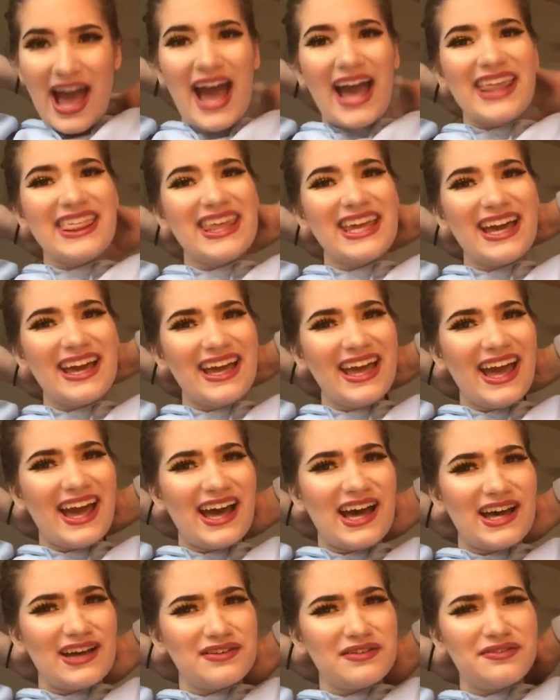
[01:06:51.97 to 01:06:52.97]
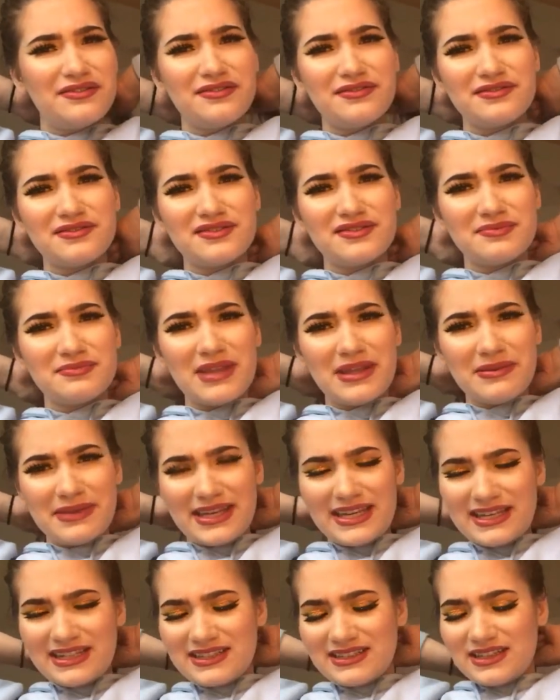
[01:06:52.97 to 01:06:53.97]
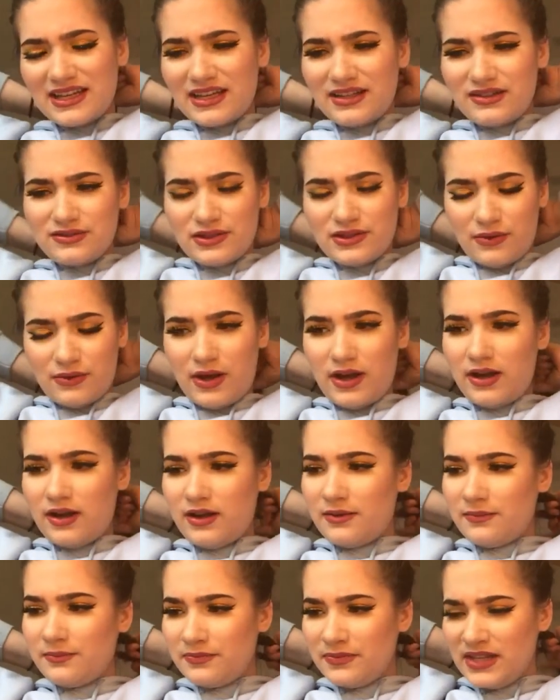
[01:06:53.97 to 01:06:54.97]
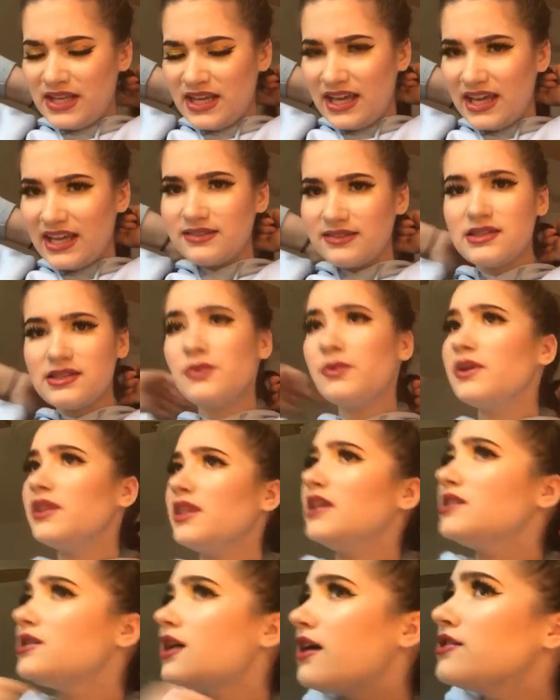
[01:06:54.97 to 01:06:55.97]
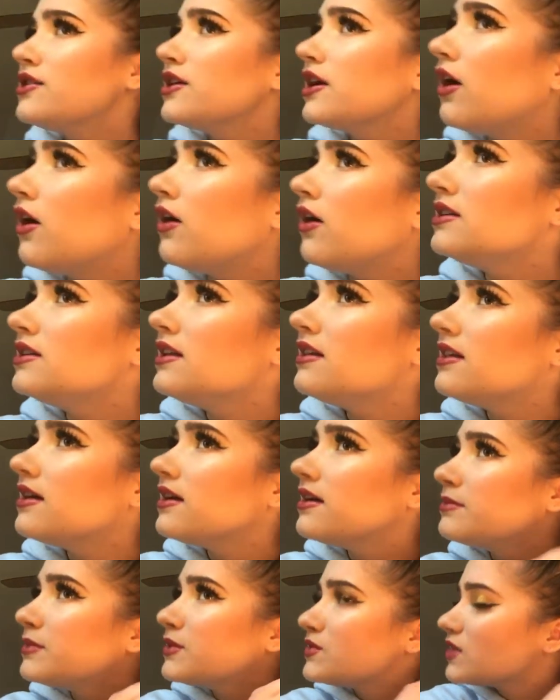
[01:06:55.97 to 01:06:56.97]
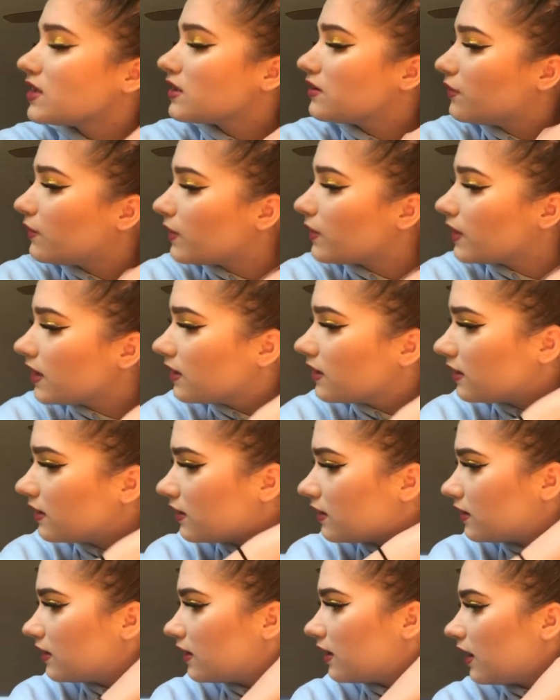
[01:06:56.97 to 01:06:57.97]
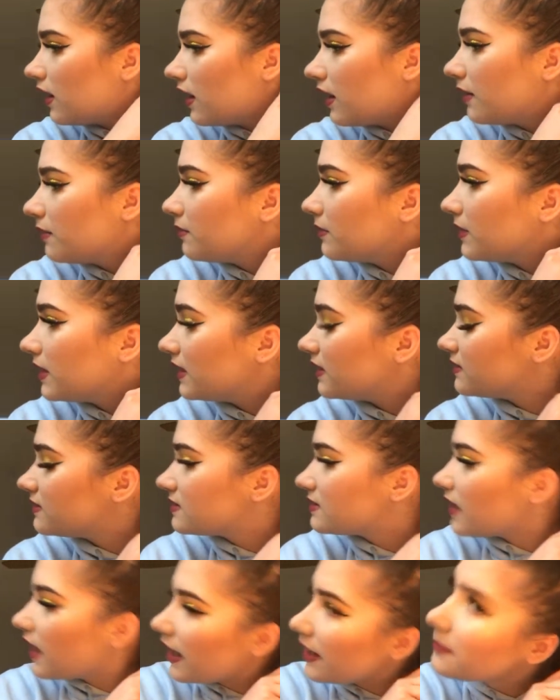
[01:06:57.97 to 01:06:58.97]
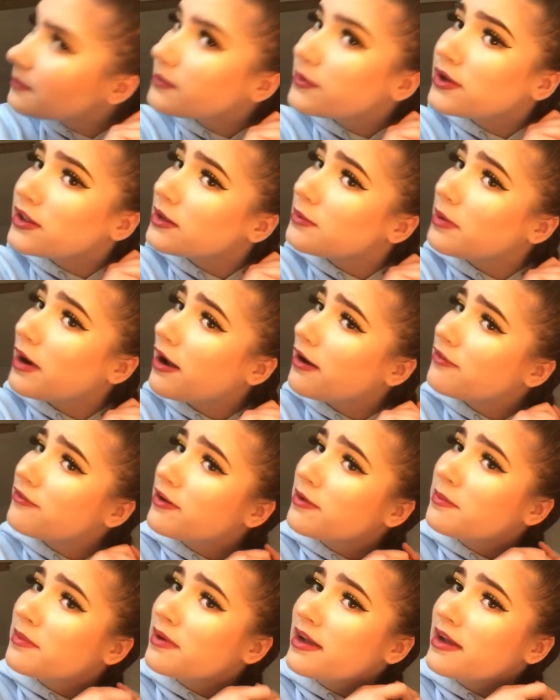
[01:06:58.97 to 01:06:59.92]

think I have, maybe, I don't know, is it the one that Todrick Hall did the music for? Because I'm really proud of him.